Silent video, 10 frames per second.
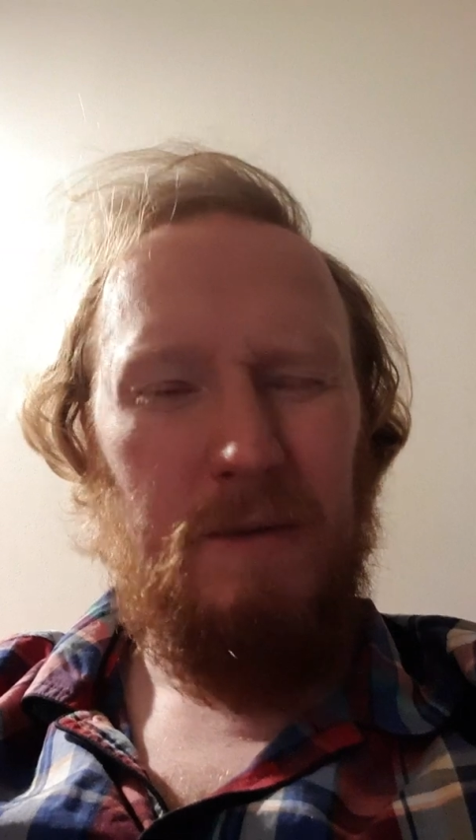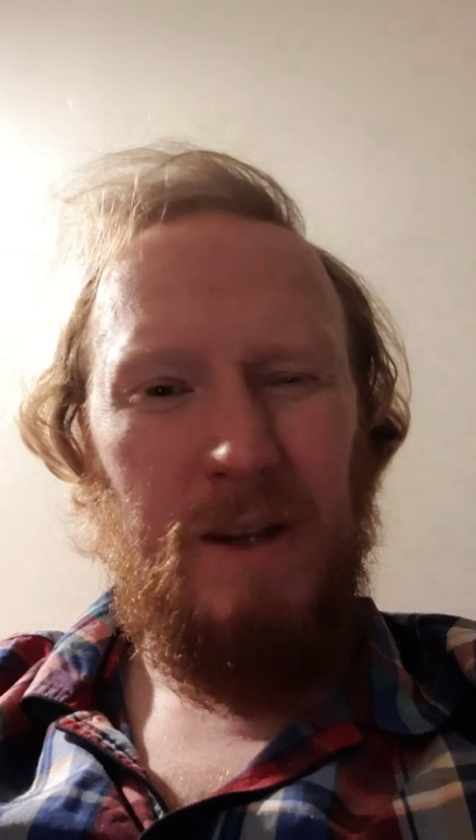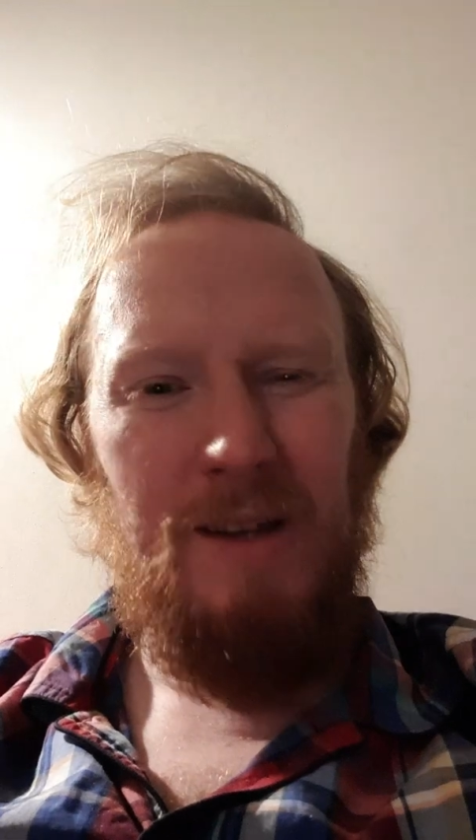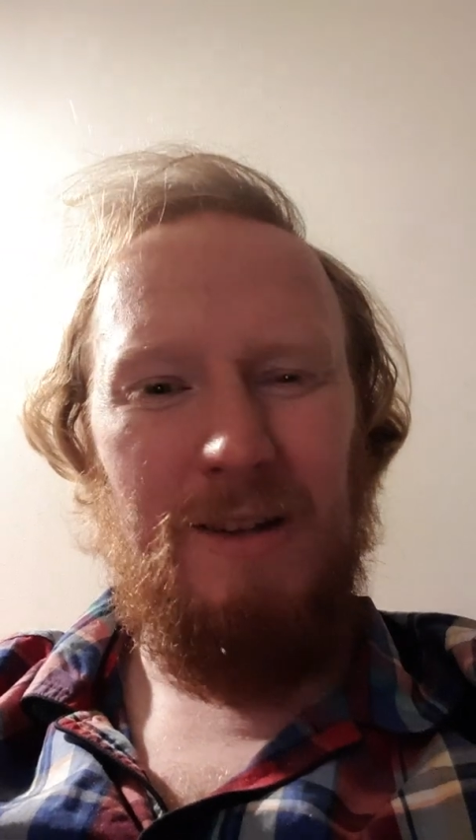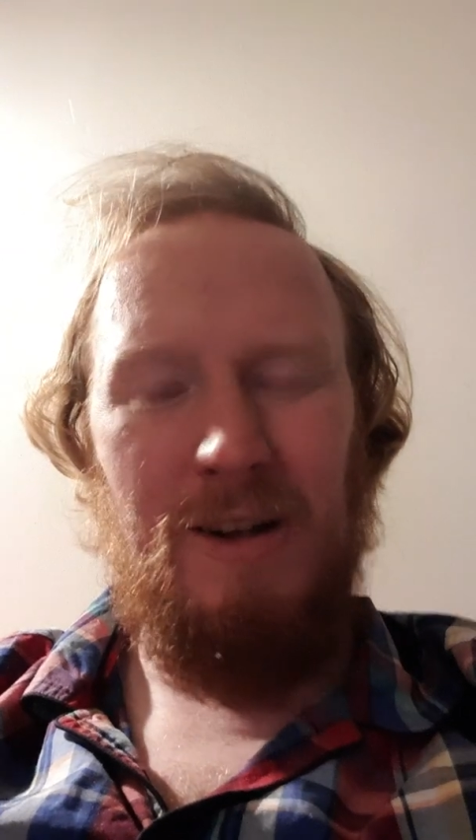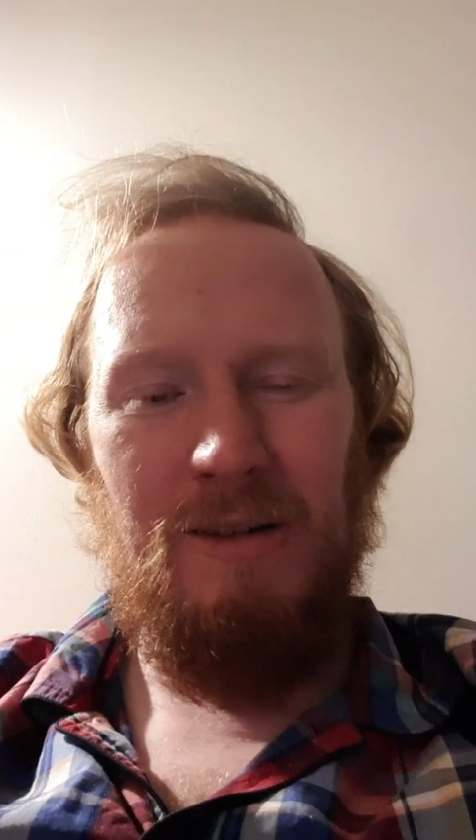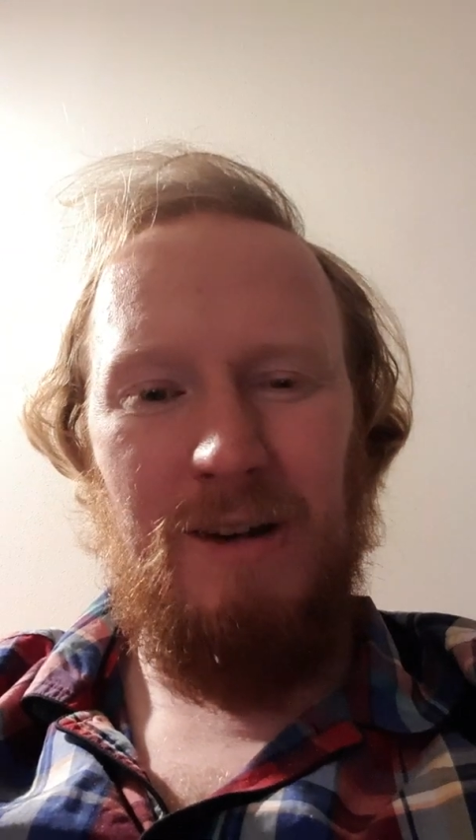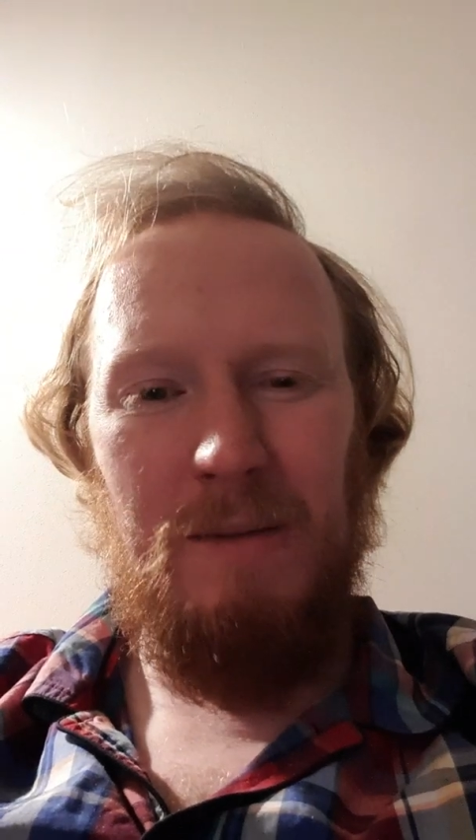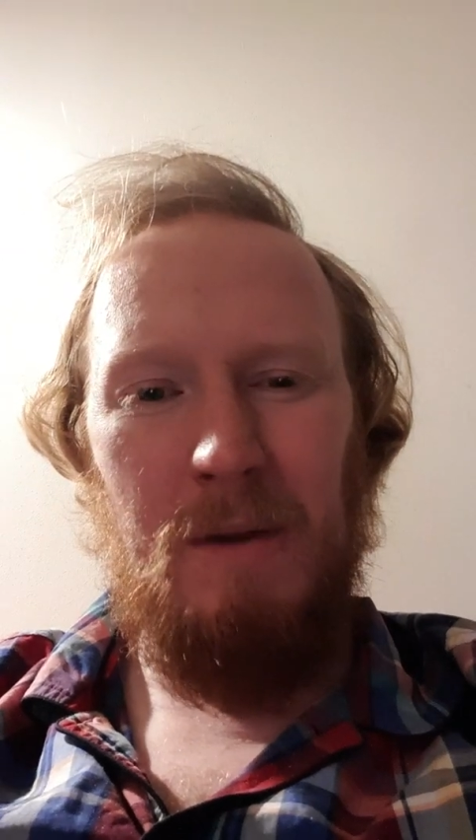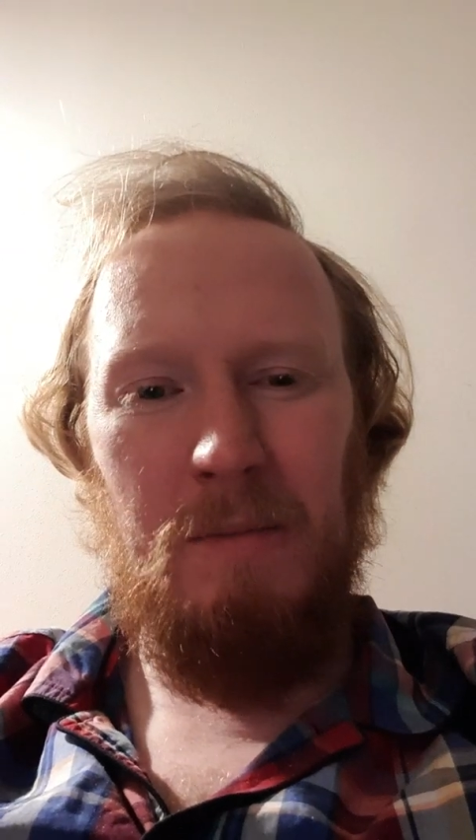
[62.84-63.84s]
of years ago. I
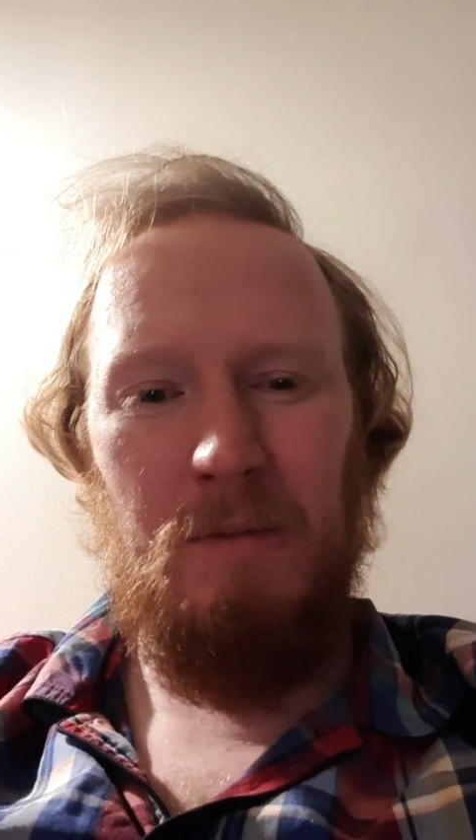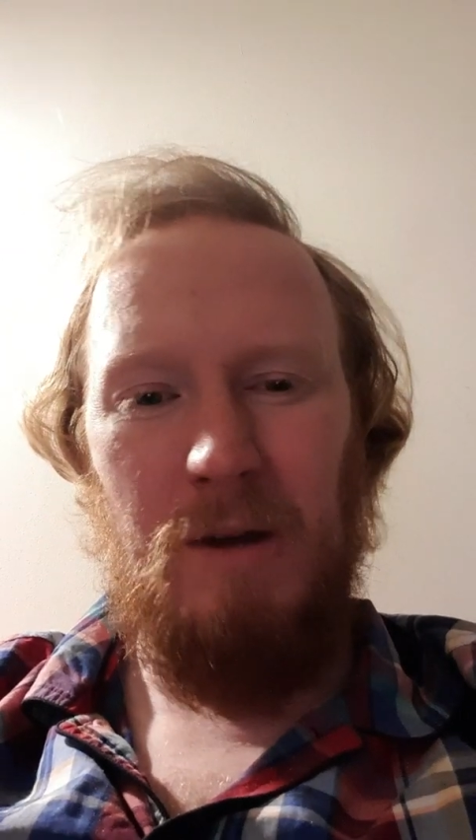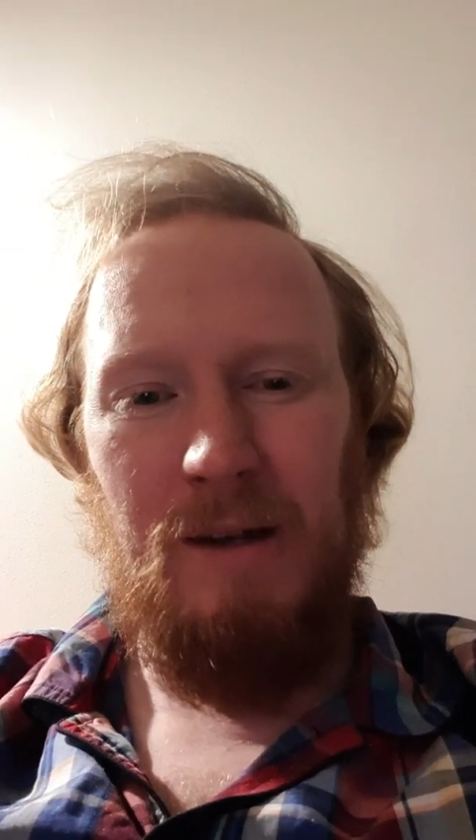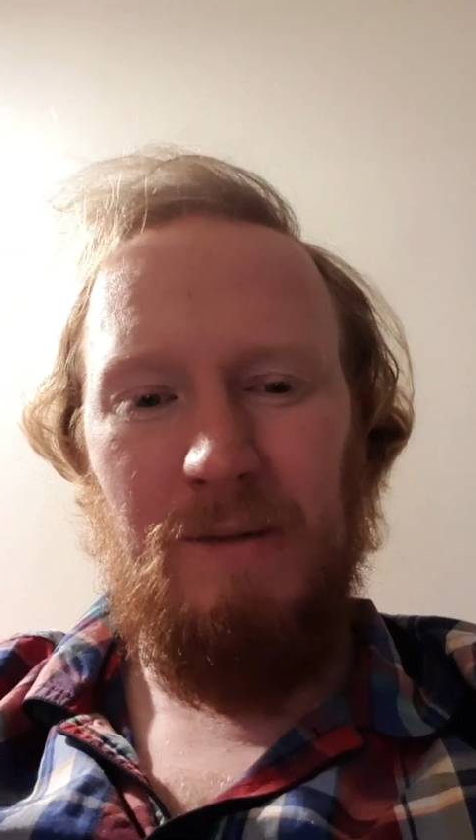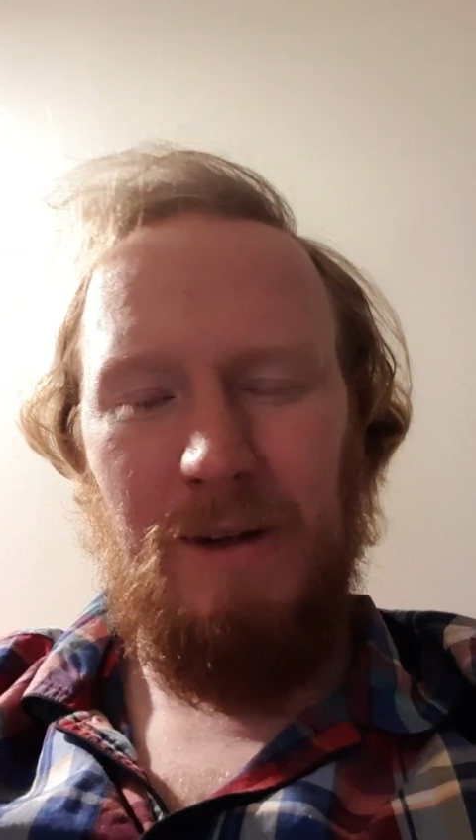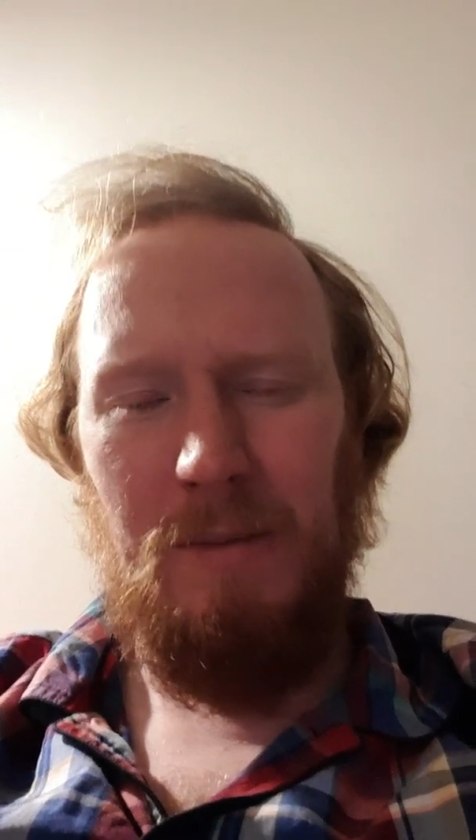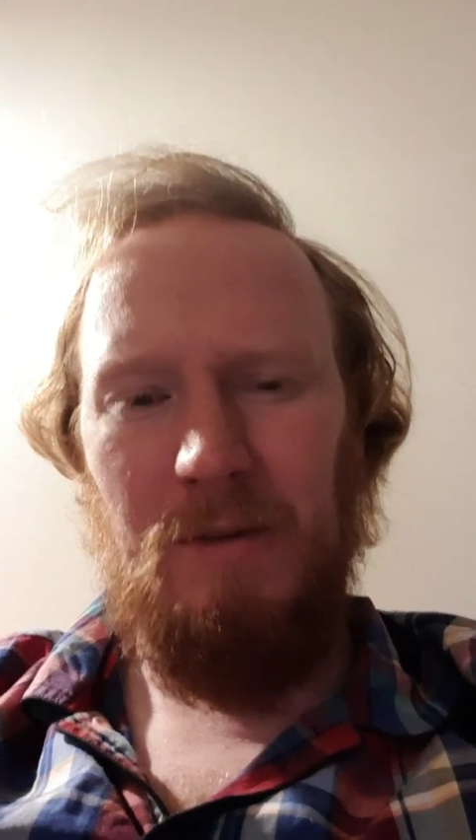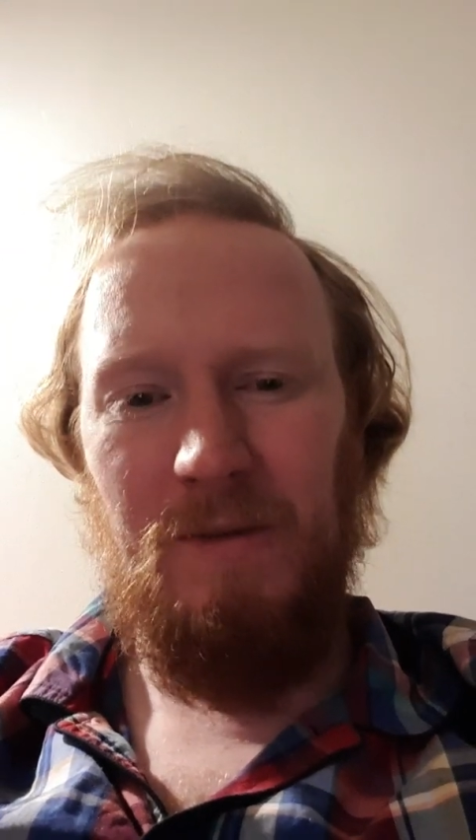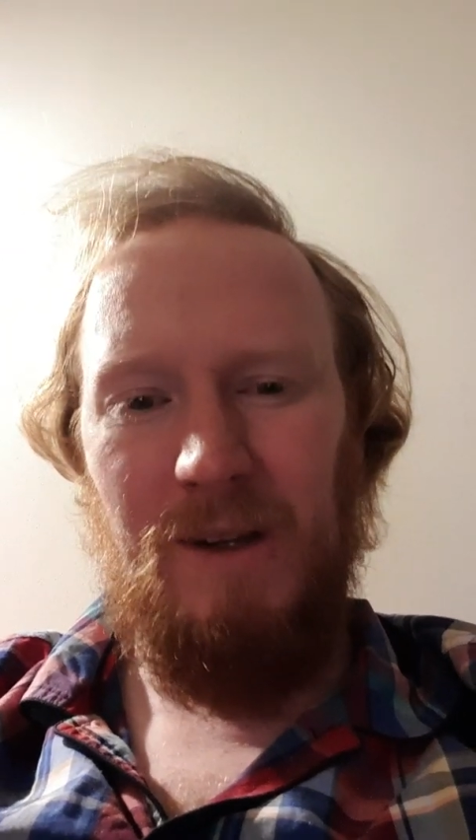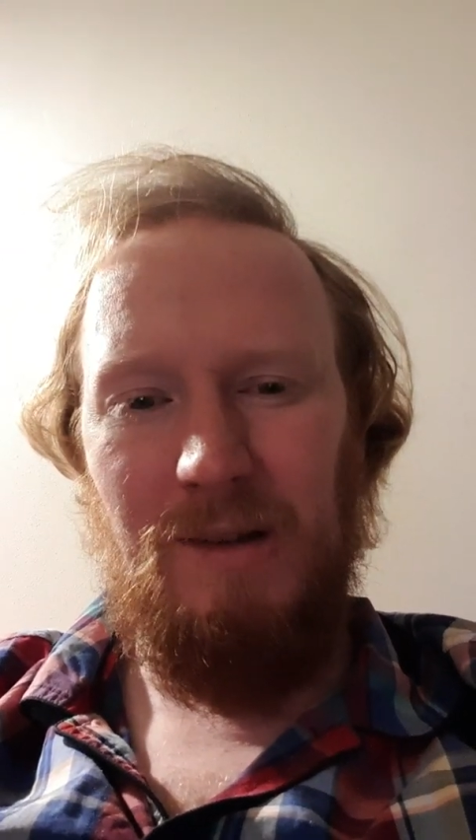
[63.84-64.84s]
can't remember when. A
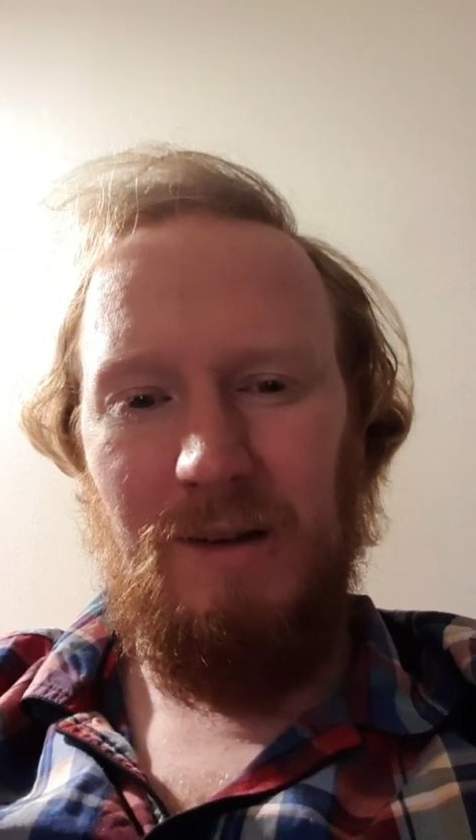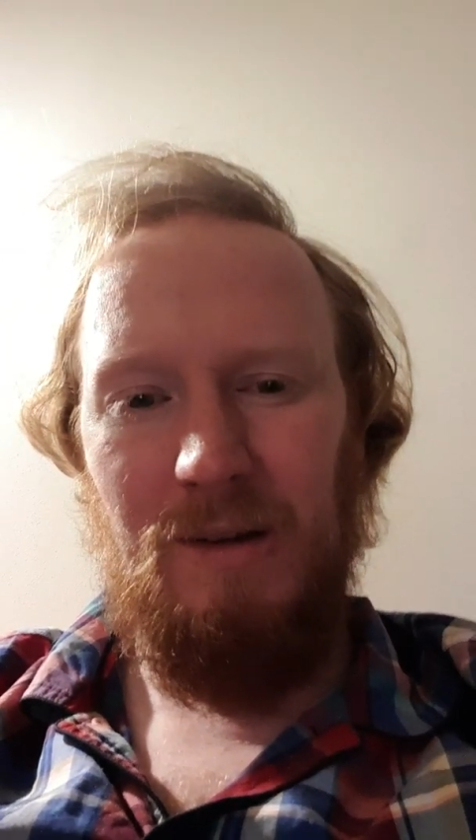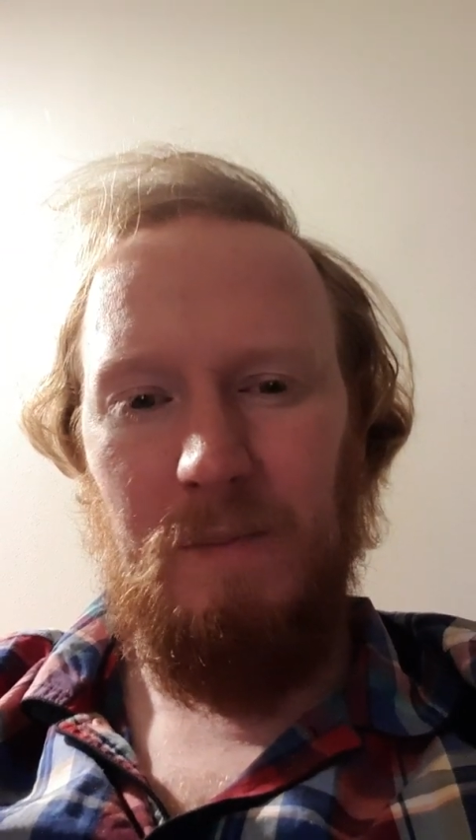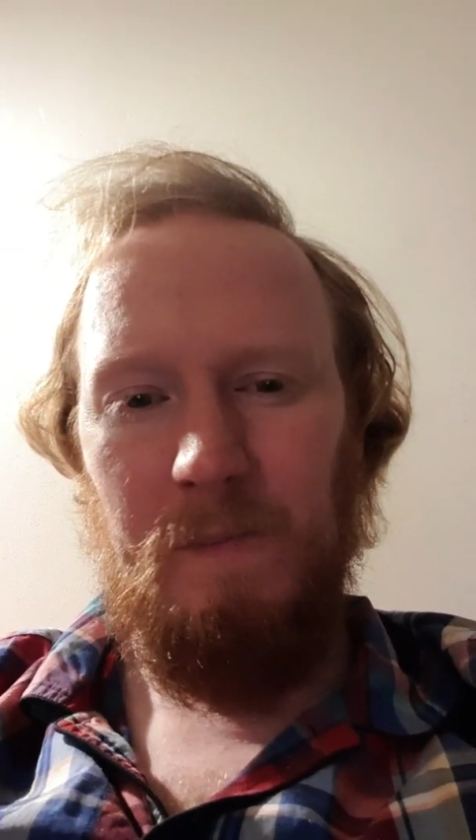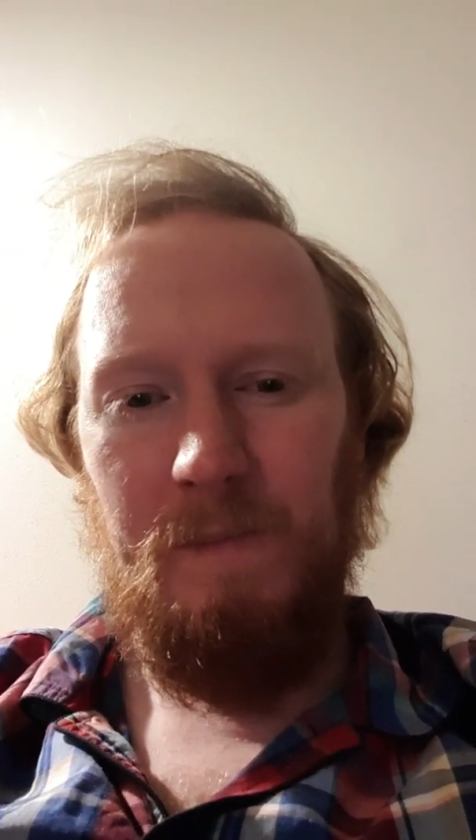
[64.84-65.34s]
couple of years ago,